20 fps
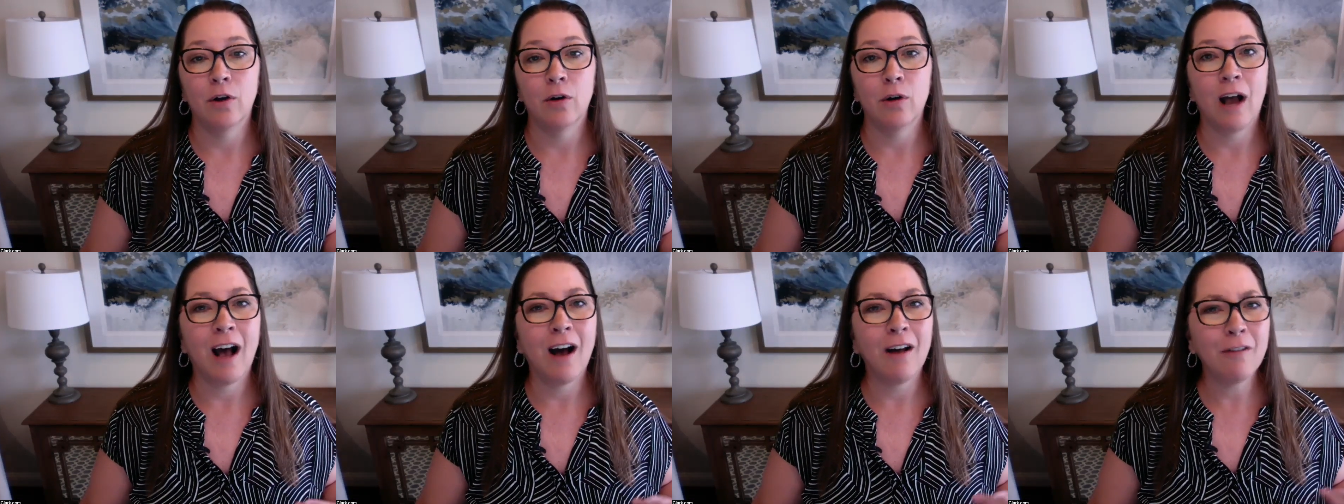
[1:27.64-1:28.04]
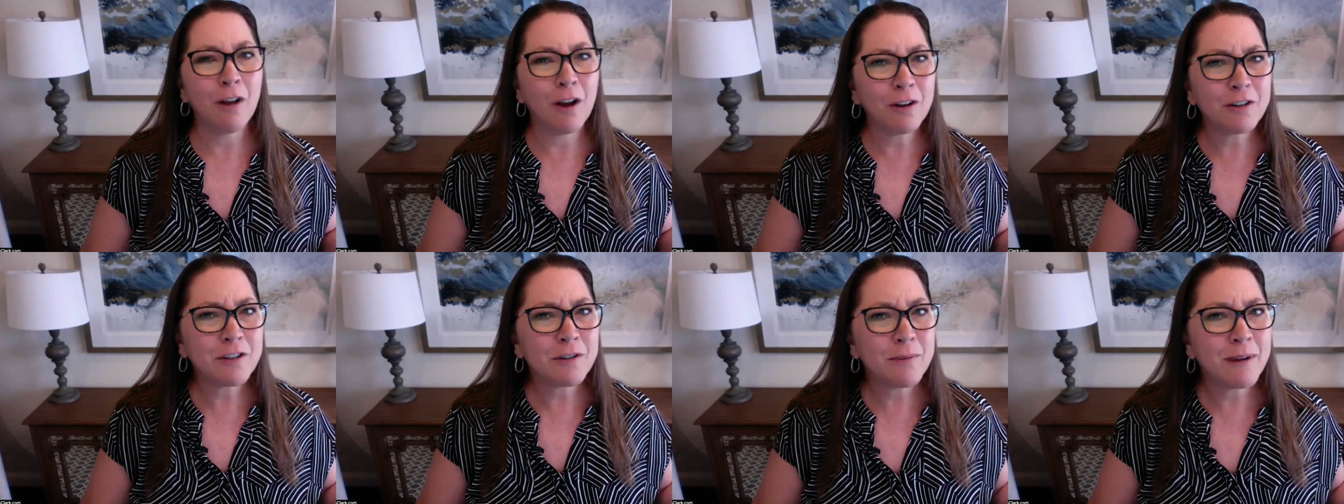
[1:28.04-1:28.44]
how
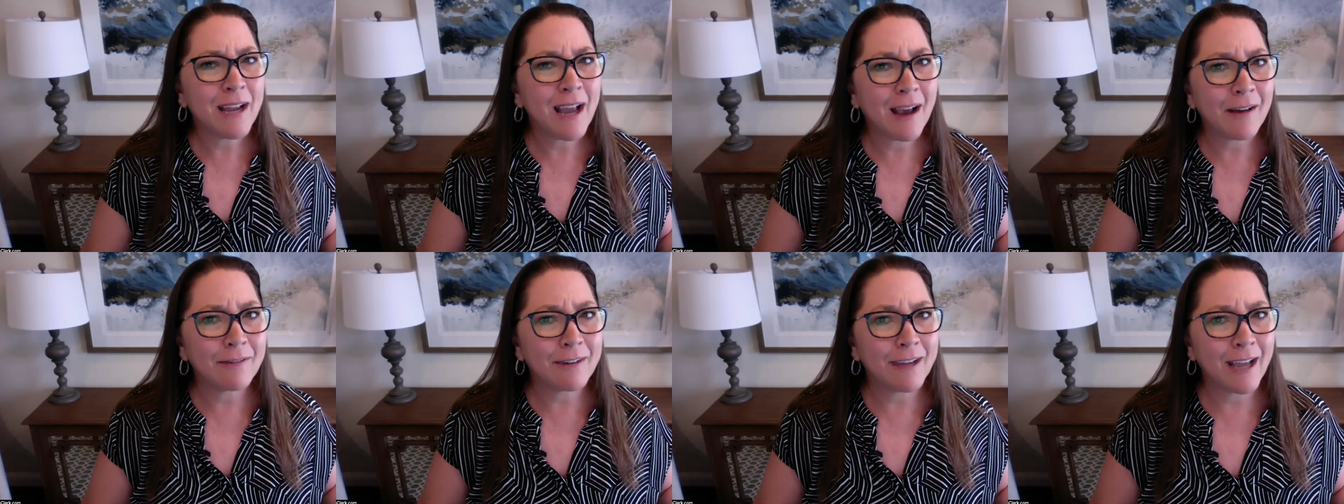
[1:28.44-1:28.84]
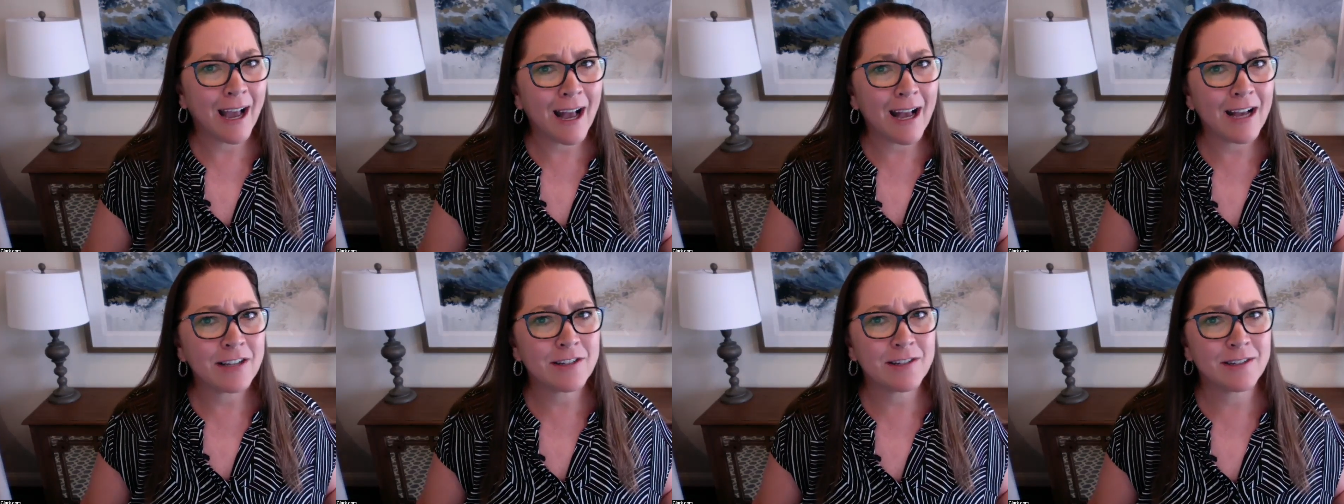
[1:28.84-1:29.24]
long do we have
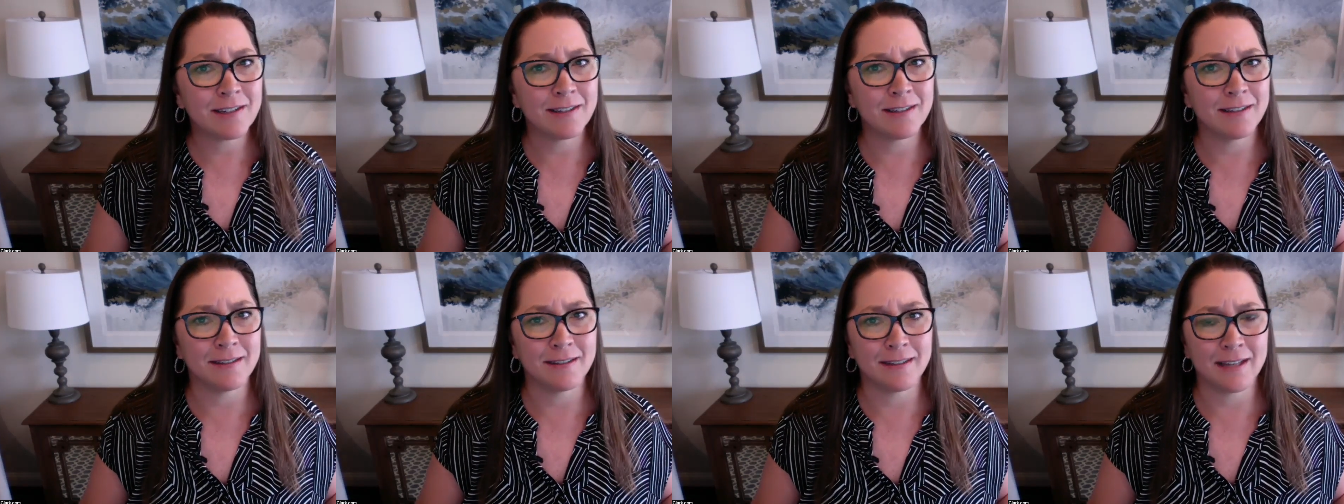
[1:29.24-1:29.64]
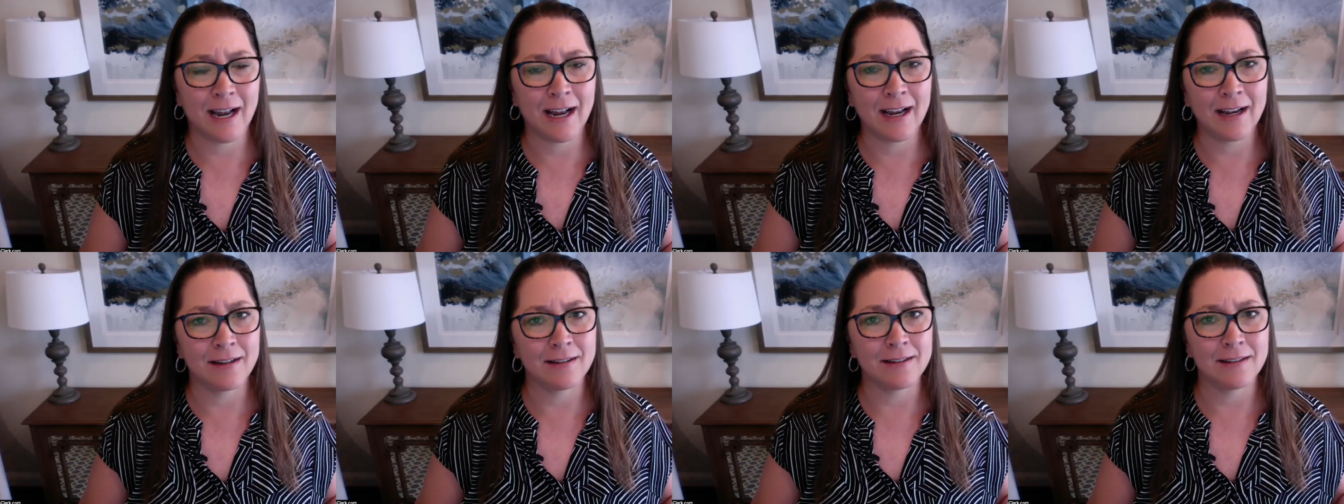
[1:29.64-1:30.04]
cash to
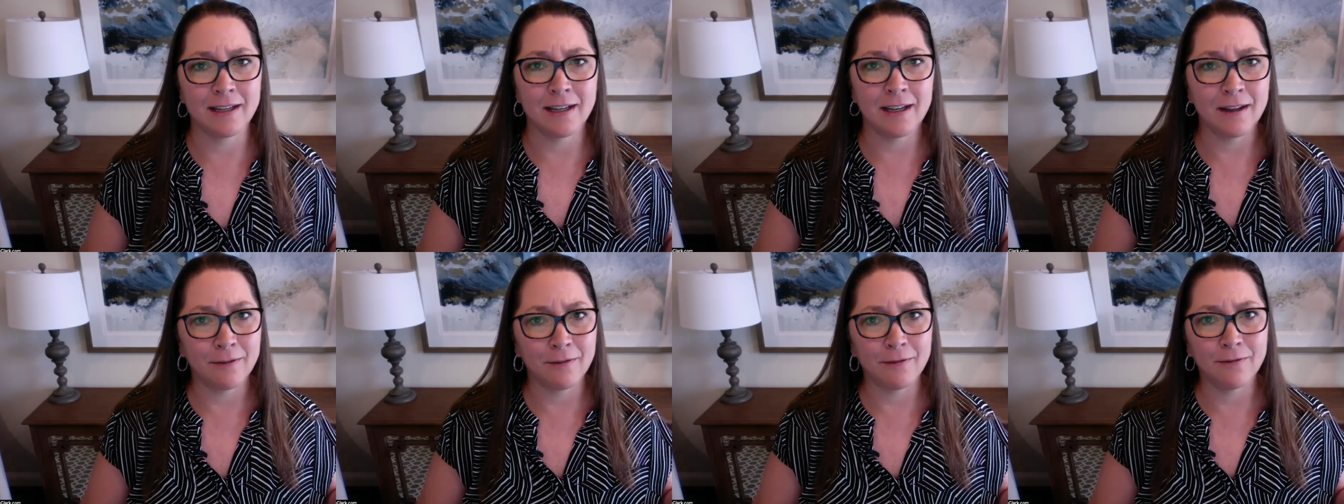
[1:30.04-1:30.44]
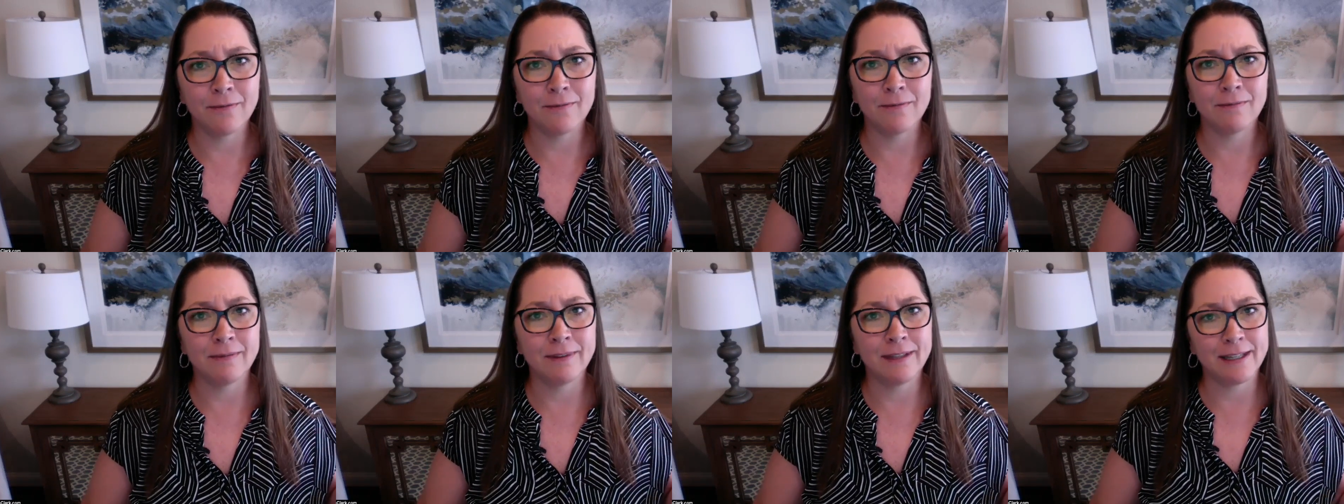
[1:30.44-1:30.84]
sustain us if
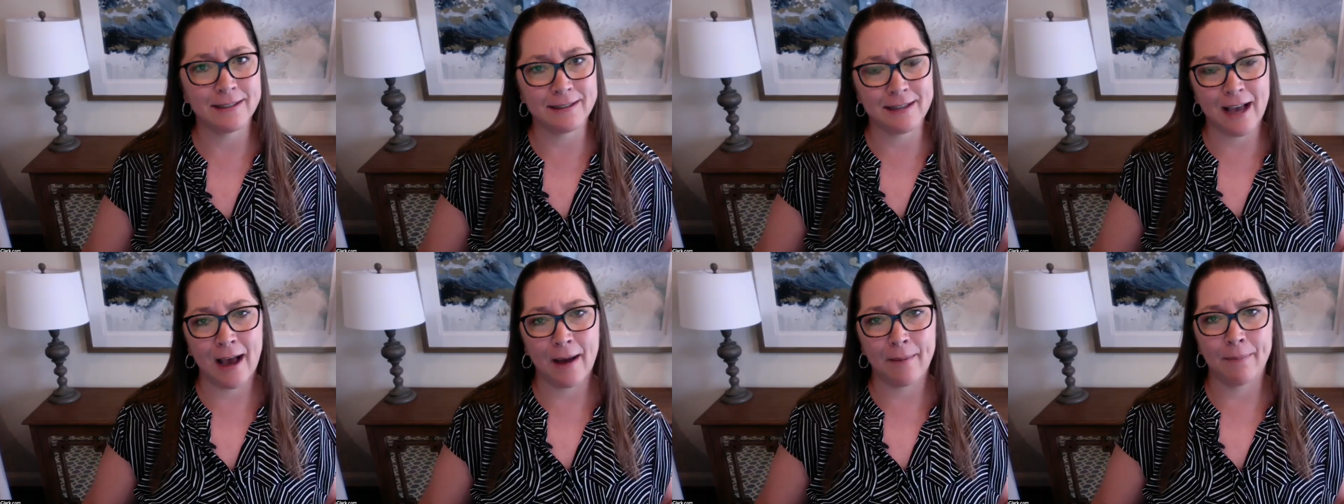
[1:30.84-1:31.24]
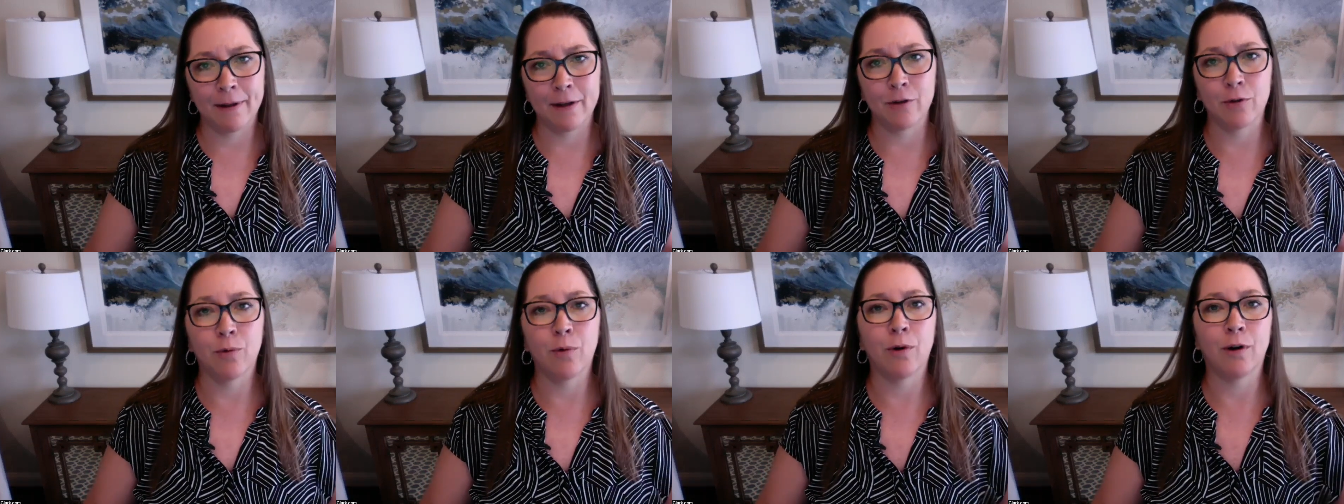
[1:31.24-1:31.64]
this
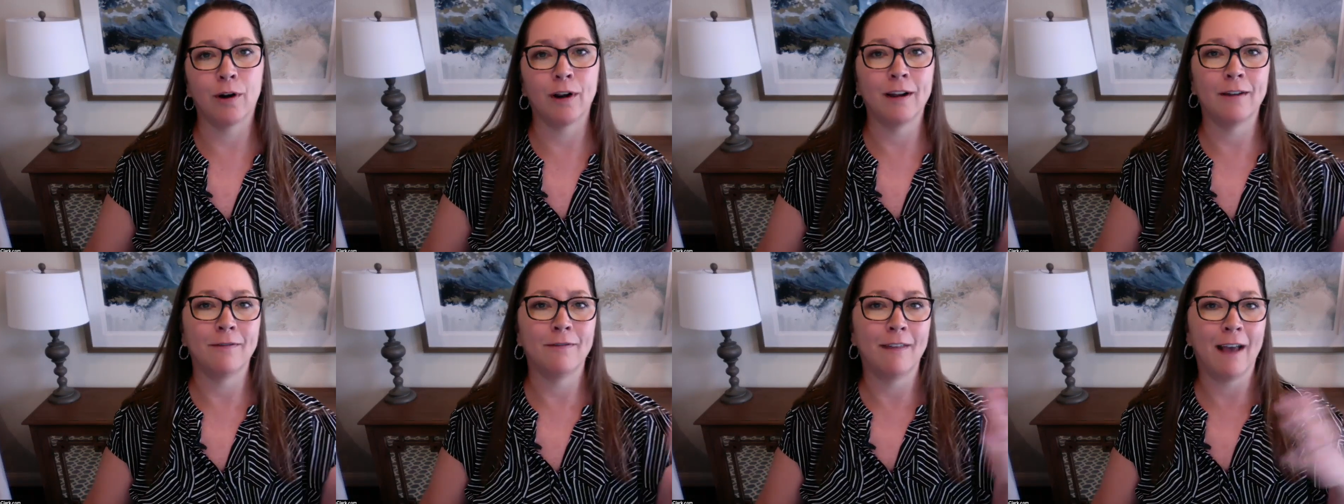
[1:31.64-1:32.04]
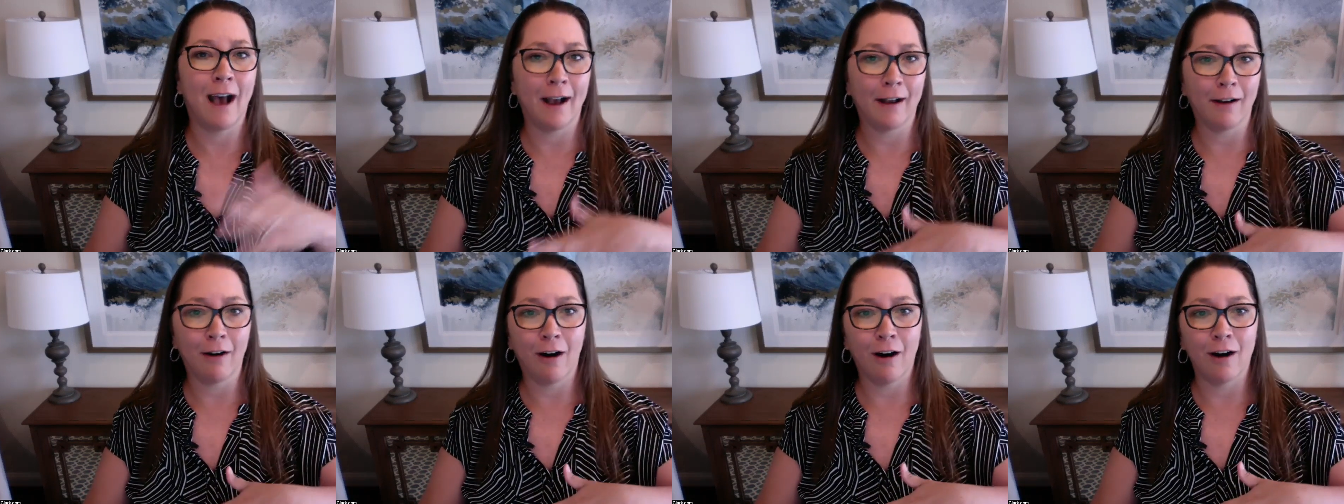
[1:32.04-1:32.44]
happened or if
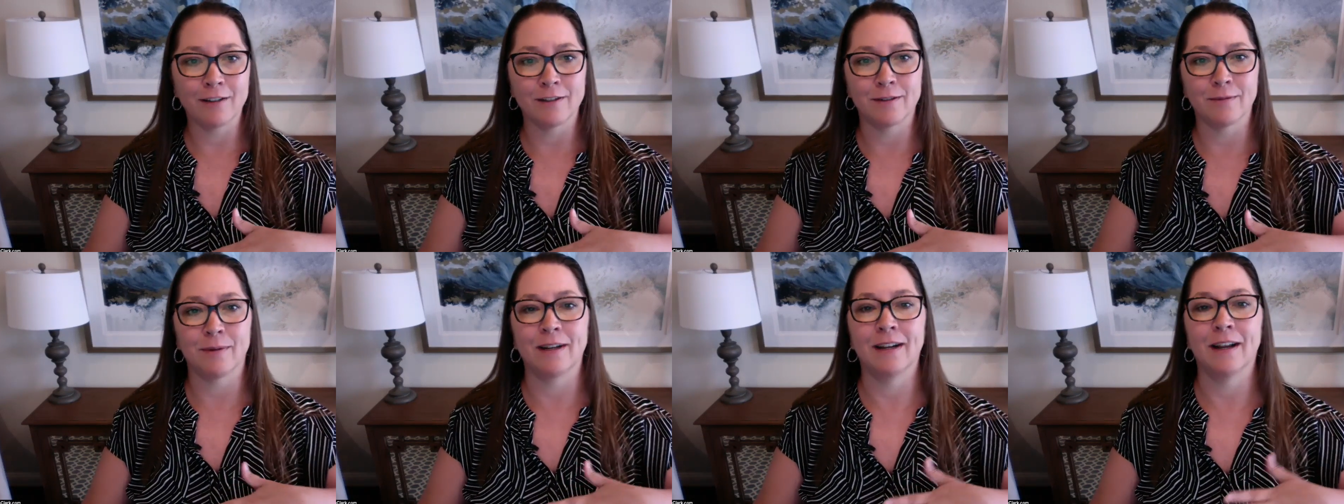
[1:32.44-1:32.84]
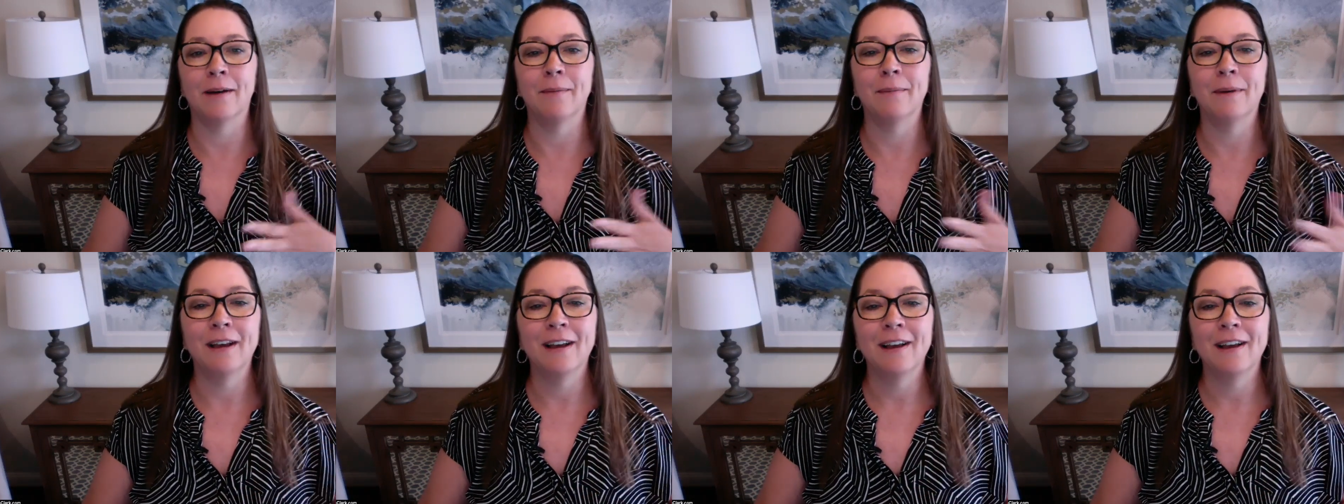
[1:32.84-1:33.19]
that cost went up